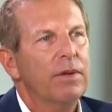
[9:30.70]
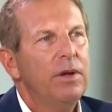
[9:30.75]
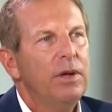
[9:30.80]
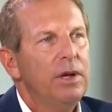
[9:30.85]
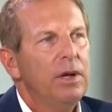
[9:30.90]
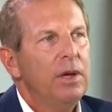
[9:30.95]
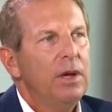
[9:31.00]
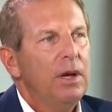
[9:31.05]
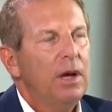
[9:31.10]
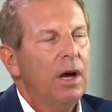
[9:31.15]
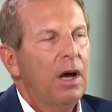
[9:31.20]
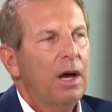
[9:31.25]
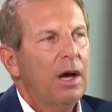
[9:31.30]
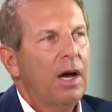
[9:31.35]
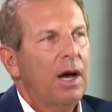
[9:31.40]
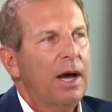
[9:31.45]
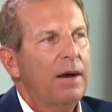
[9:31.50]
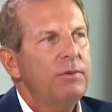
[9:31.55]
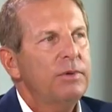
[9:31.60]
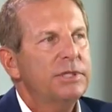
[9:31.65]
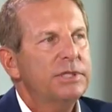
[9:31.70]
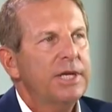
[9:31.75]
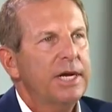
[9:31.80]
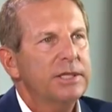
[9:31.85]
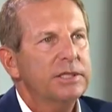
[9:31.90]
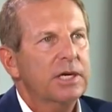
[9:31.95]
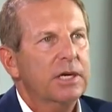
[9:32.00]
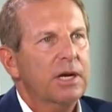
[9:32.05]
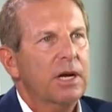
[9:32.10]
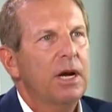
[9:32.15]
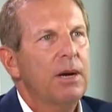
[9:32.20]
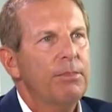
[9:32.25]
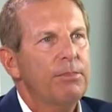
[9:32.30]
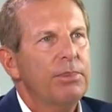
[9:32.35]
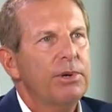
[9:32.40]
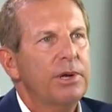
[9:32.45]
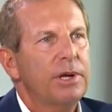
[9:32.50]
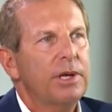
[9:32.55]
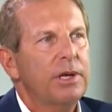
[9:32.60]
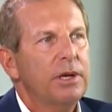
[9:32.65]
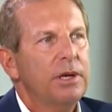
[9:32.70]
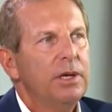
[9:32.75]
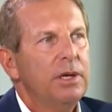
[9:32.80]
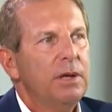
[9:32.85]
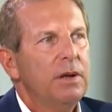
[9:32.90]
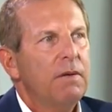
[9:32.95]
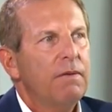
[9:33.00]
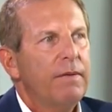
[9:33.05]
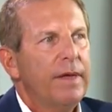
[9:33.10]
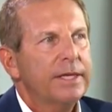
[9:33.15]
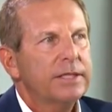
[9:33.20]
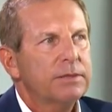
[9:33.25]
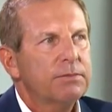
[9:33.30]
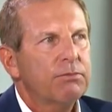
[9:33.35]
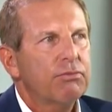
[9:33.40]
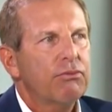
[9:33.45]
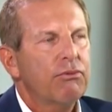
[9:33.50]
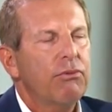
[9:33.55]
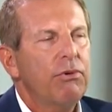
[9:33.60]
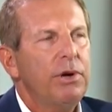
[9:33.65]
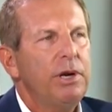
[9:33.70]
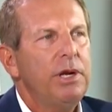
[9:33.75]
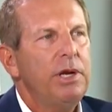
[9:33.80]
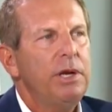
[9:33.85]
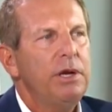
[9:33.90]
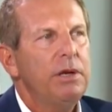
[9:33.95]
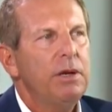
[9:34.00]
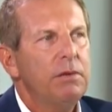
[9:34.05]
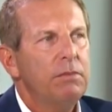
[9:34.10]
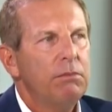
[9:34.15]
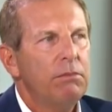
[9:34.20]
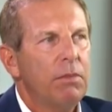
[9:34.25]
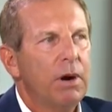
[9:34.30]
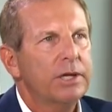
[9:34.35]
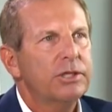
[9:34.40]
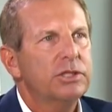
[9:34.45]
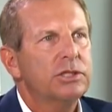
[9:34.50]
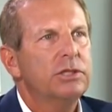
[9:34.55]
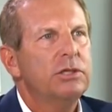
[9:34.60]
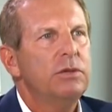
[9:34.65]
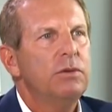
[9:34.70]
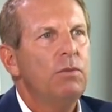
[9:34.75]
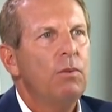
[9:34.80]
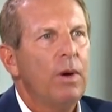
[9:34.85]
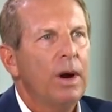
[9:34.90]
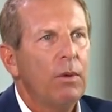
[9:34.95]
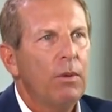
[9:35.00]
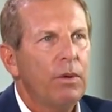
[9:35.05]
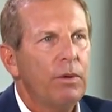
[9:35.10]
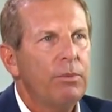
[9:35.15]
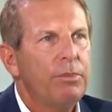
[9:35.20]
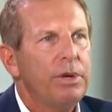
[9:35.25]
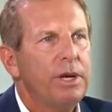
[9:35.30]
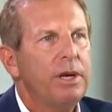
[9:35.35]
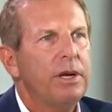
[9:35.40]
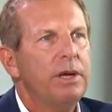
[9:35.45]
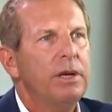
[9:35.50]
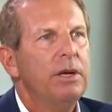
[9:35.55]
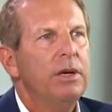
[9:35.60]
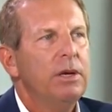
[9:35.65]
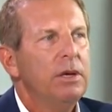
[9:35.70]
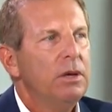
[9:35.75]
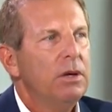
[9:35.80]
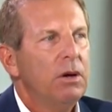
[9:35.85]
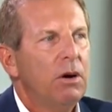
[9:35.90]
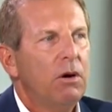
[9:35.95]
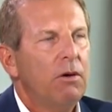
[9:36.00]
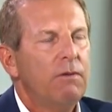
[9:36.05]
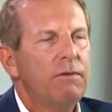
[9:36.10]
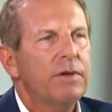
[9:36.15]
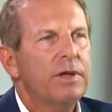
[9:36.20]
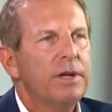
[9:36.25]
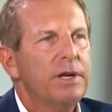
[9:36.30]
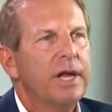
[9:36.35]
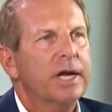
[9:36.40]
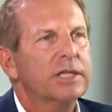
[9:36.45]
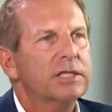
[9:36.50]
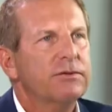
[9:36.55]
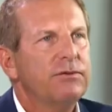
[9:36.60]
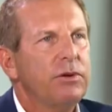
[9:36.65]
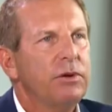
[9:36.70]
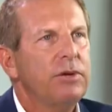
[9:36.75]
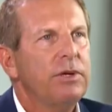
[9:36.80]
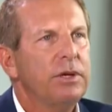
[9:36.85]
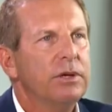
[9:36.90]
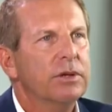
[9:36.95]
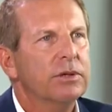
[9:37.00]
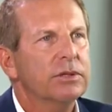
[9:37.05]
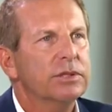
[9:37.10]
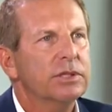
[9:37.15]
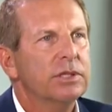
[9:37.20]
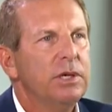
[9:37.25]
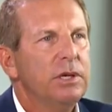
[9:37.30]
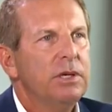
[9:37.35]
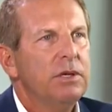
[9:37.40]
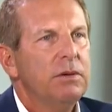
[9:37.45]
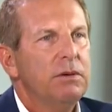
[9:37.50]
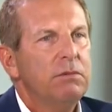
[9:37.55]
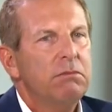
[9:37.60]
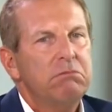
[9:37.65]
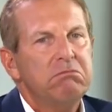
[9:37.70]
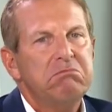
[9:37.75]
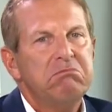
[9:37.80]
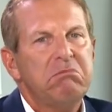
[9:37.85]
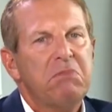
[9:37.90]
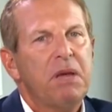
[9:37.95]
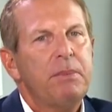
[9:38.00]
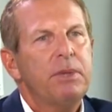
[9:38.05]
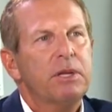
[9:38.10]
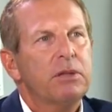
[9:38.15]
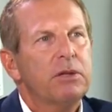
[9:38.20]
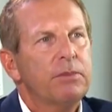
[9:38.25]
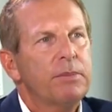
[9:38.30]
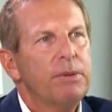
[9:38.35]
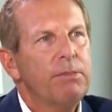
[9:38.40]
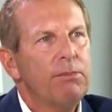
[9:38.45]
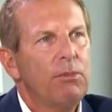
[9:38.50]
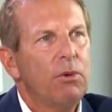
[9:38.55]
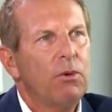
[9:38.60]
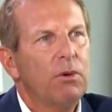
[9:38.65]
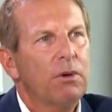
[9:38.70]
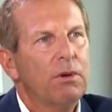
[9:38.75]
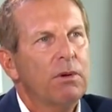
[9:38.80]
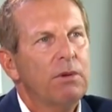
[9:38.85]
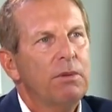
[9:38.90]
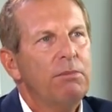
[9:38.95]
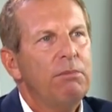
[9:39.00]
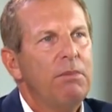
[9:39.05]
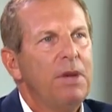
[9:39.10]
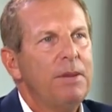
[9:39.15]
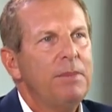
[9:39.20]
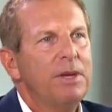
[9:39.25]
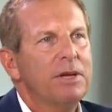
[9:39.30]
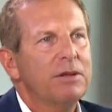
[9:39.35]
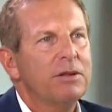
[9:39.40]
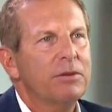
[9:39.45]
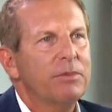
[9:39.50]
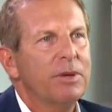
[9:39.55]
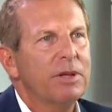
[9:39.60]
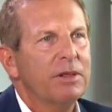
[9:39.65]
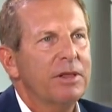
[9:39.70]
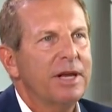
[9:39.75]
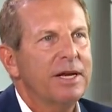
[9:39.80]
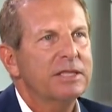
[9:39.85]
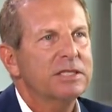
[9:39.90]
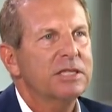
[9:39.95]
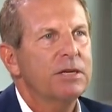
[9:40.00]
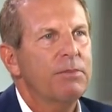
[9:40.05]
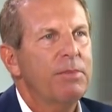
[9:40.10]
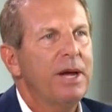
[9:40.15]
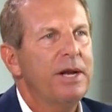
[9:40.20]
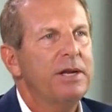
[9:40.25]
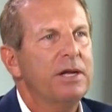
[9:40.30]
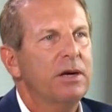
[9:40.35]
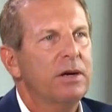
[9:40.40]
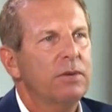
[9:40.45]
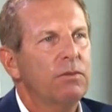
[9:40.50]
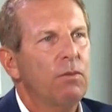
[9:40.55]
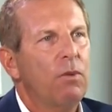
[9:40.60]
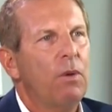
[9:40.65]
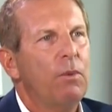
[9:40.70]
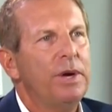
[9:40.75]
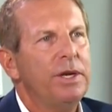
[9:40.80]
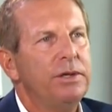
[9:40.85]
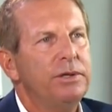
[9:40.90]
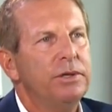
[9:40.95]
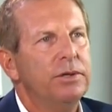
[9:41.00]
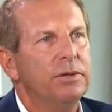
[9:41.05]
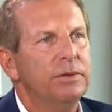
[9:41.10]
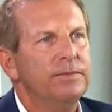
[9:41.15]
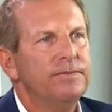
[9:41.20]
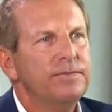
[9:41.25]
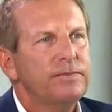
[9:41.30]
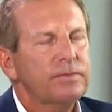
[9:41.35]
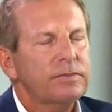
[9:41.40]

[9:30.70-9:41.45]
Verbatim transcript: Mm. I would say as a company, that's pretty much where we'll be over the next few years. Maybe a little bit more, maybe a little bit less, depending on what we do.